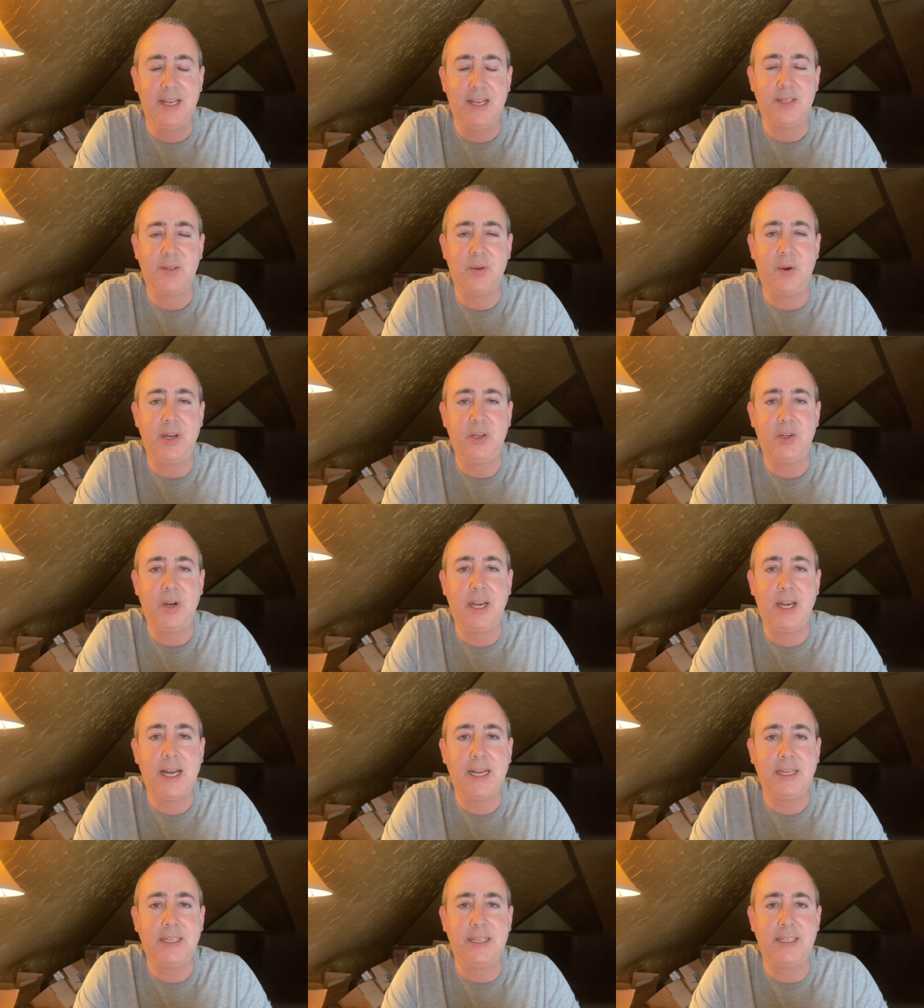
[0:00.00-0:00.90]
So I try
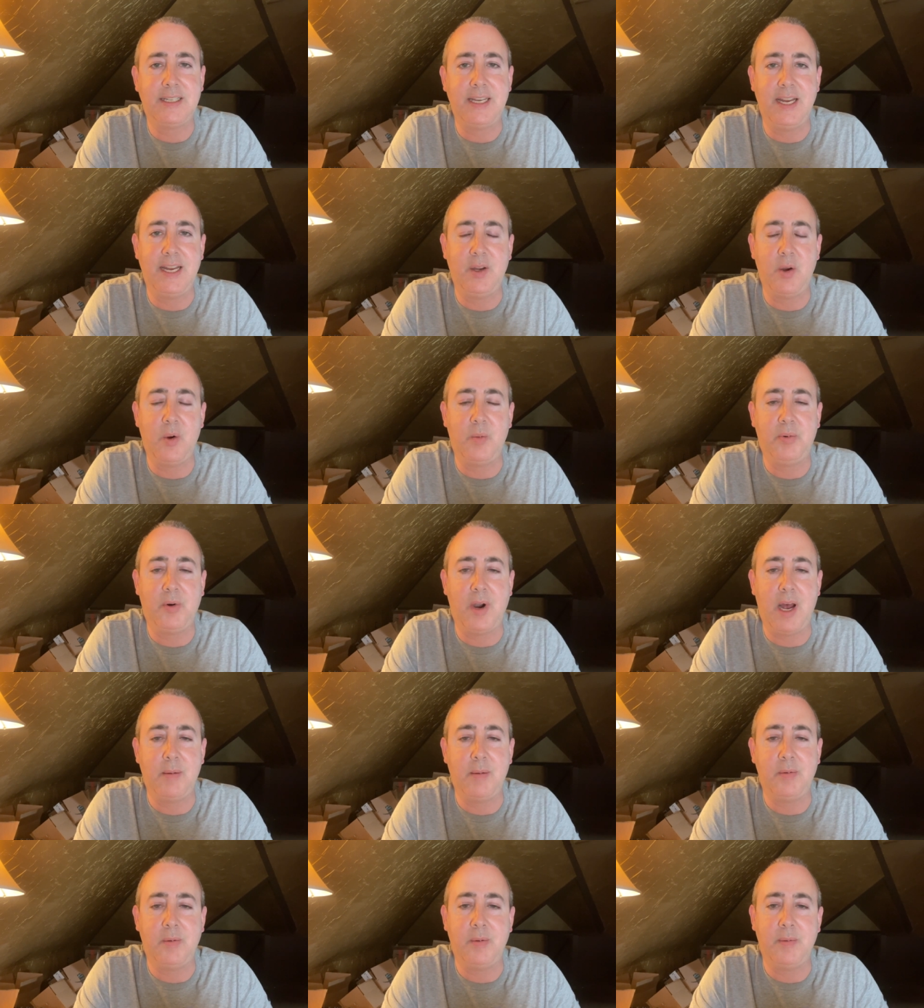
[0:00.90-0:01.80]
not to say no
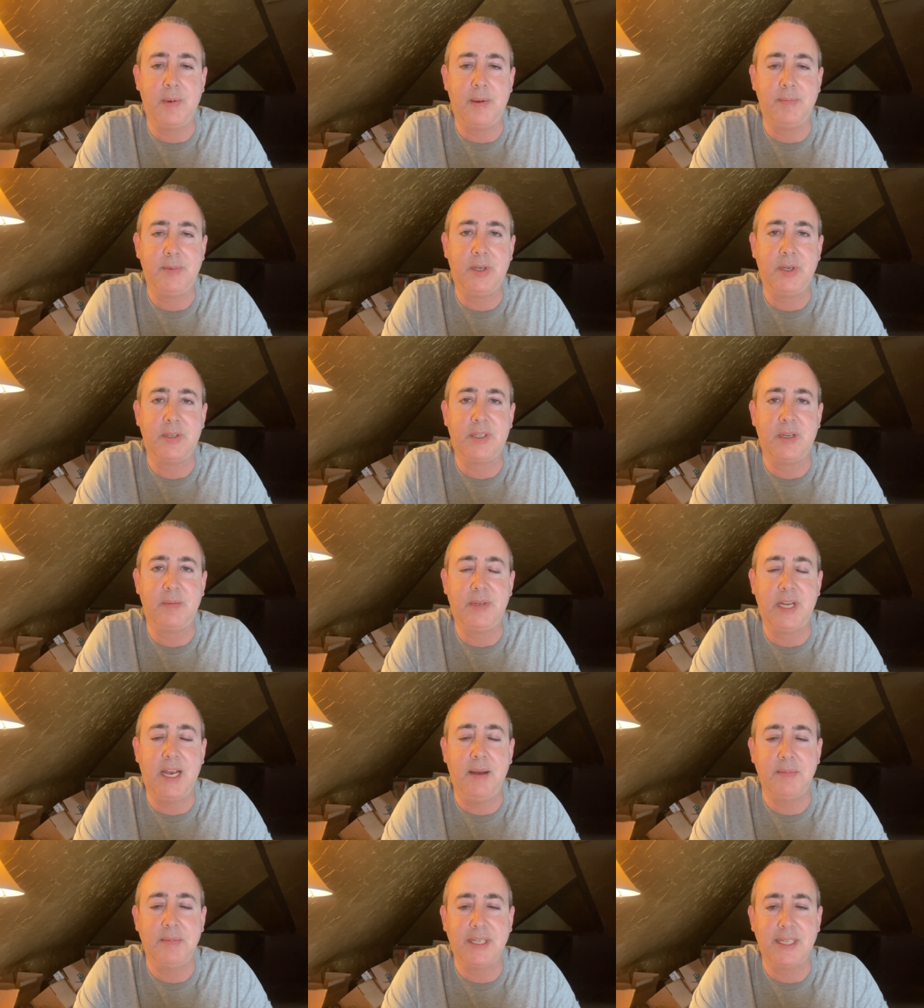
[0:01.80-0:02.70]
problem. I'm sure
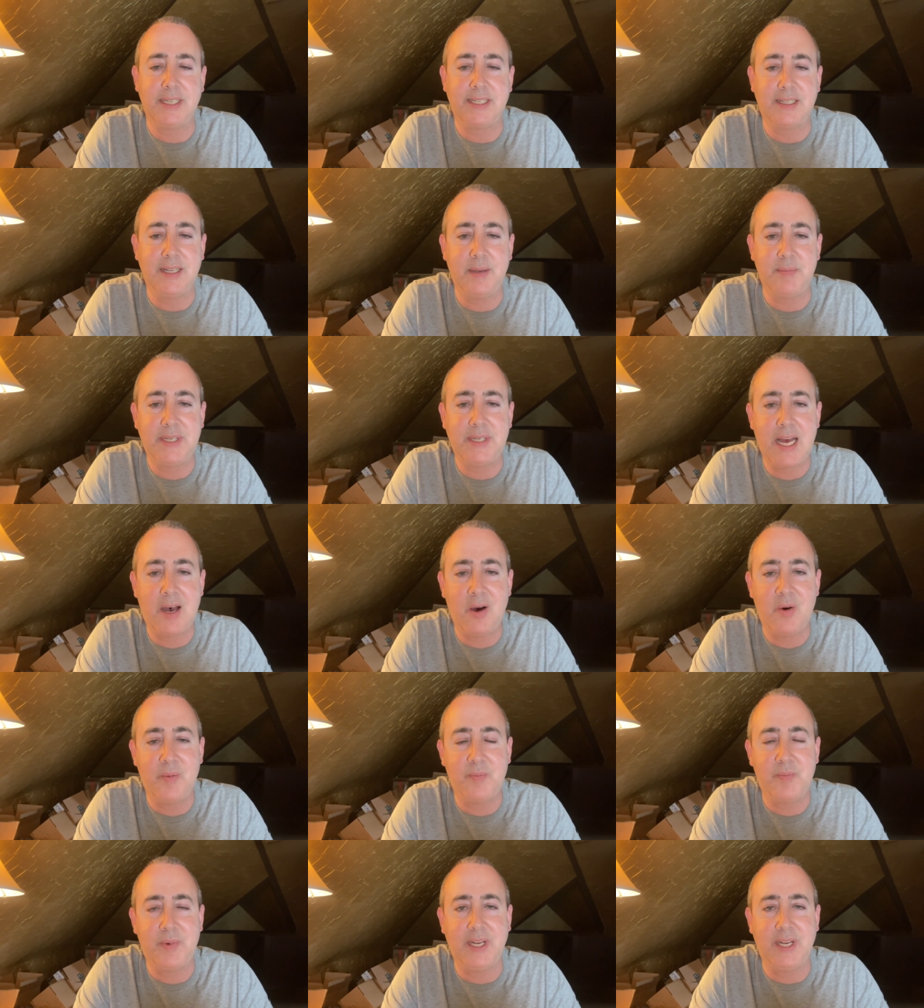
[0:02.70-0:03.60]
sometimes it slips
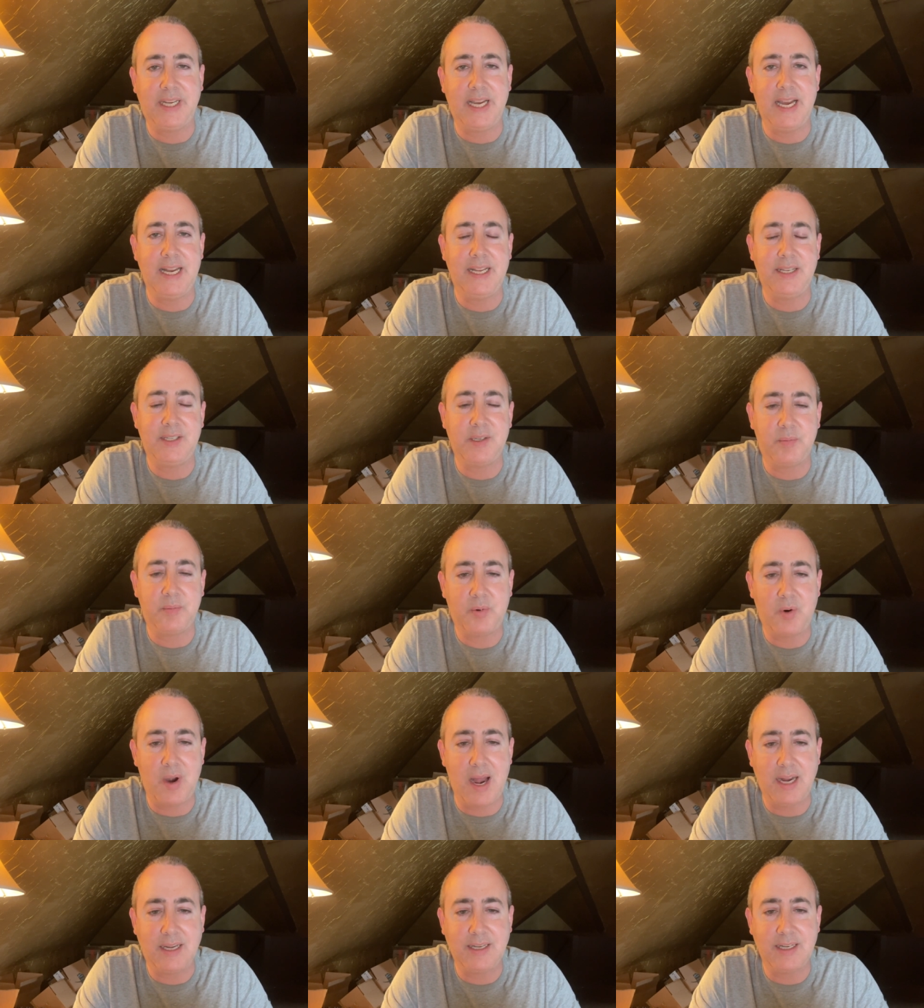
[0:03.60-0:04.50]
out, but again, it's a
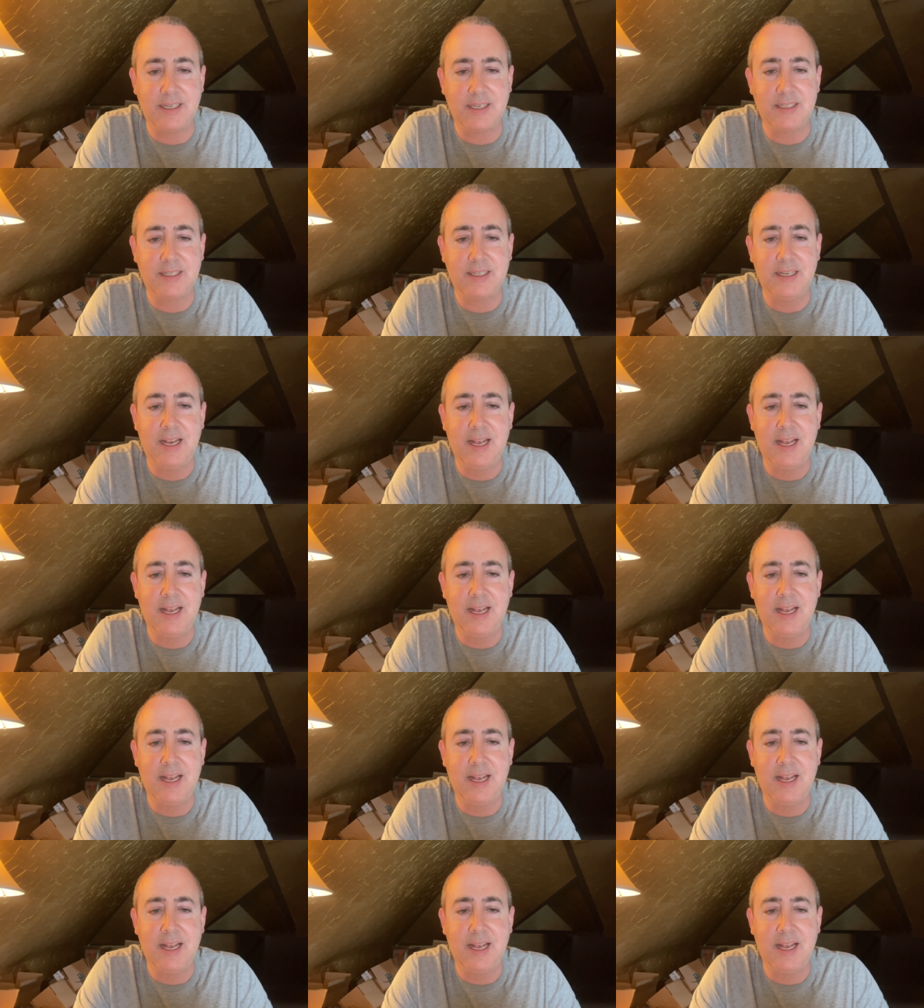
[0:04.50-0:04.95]
practice.